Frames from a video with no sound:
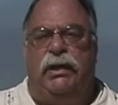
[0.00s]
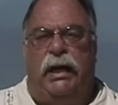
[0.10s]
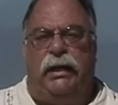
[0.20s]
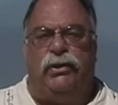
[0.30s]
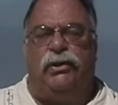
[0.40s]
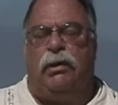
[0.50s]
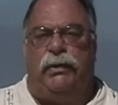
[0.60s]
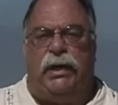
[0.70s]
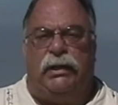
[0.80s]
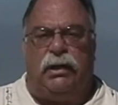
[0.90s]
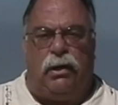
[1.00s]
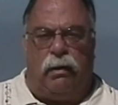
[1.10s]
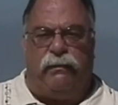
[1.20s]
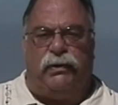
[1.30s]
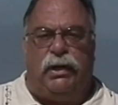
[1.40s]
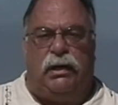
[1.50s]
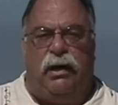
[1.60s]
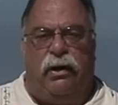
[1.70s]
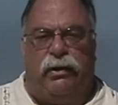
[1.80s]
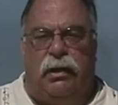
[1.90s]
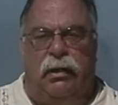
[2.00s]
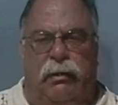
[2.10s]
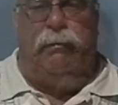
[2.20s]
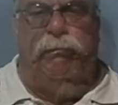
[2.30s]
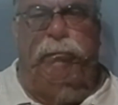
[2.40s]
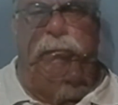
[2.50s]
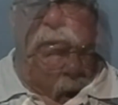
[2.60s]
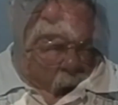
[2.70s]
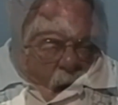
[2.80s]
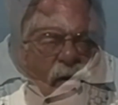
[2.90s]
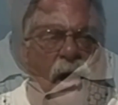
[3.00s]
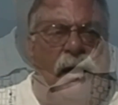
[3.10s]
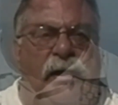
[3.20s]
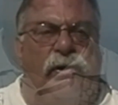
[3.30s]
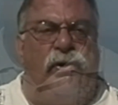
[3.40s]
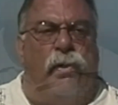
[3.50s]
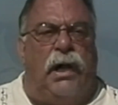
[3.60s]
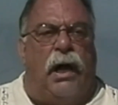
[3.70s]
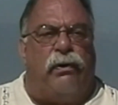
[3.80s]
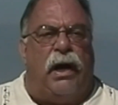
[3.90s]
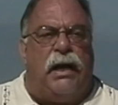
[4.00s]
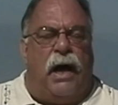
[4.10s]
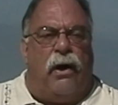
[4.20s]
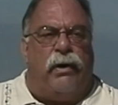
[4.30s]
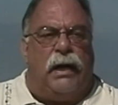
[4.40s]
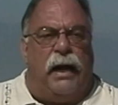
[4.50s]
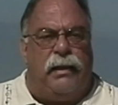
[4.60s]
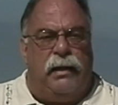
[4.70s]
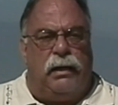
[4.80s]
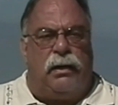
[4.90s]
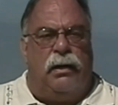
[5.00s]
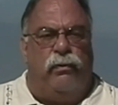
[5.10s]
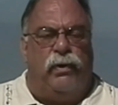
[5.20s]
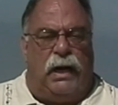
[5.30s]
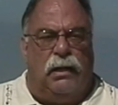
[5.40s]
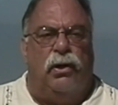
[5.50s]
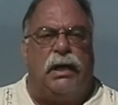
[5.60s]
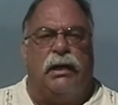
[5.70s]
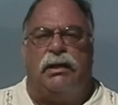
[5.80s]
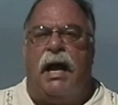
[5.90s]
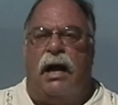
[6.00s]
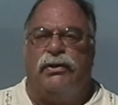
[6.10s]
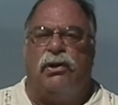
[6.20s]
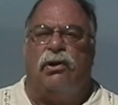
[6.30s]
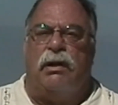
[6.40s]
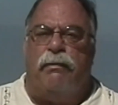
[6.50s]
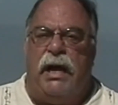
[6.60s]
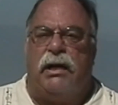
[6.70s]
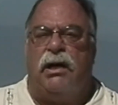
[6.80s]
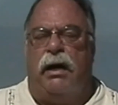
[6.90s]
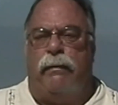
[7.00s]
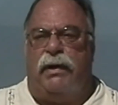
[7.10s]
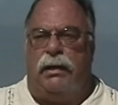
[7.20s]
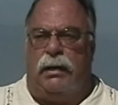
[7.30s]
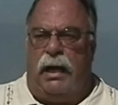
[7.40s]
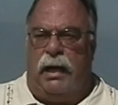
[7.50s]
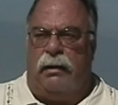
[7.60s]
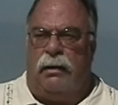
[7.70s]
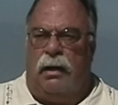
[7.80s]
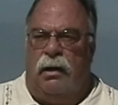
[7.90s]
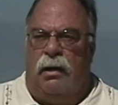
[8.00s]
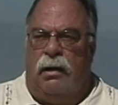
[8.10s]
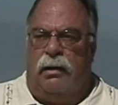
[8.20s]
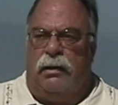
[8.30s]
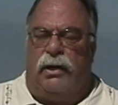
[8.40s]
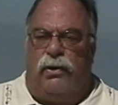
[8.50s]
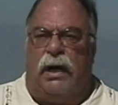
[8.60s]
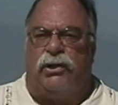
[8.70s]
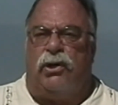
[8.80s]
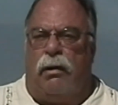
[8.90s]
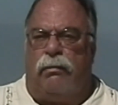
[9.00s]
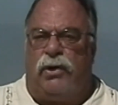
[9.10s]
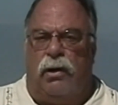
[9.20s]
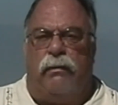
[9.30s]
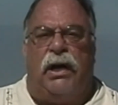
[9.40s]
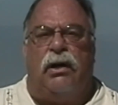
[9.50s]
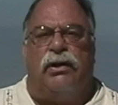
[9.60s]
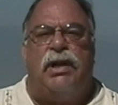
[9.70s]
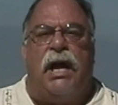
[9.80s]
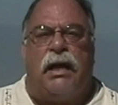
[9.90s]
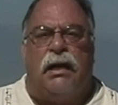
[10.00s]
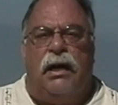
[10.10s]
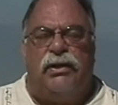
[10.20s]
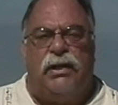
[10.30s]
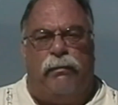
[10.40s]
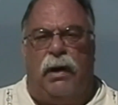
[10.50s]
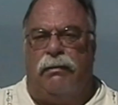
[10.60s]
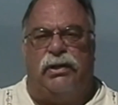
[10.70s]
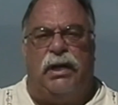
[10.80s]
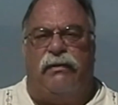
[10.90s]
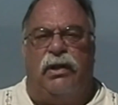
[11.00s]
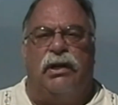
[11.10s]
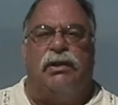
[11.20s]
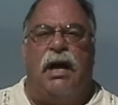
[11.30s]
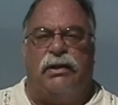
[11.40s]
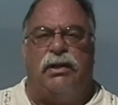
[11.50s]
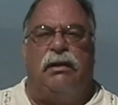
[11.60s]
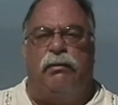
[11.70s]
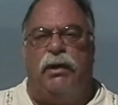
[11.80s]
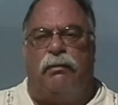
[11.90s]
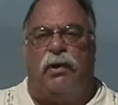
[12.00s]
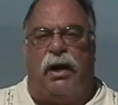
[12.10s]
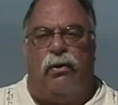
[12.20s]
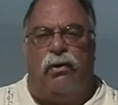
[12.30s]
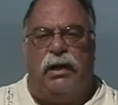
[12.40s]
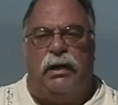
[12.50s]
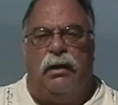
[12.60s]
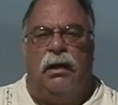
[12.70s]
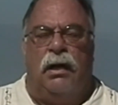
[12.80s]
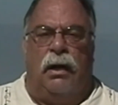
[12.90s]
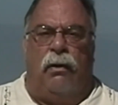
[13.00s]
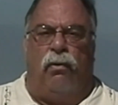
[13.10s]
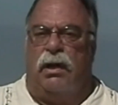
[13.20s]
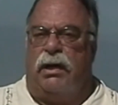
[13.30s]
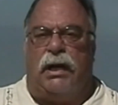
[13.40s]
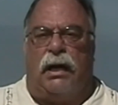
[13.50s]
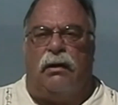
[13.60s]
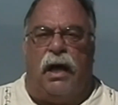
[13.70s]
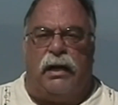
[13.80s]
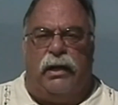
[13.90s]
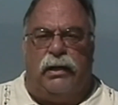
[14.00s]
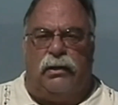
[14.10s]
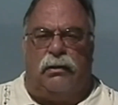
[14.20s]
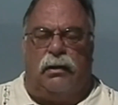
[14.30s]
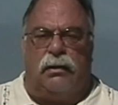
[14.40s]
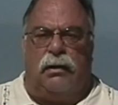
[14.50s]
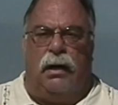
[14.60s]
be dangerous or potentially harmful to their health. We have a lot that's going on right now, and I think when I look at the council and the makeup and the direction our current mayor has taken us, that public safety does not seem to be a priority. We're looking at a lot of other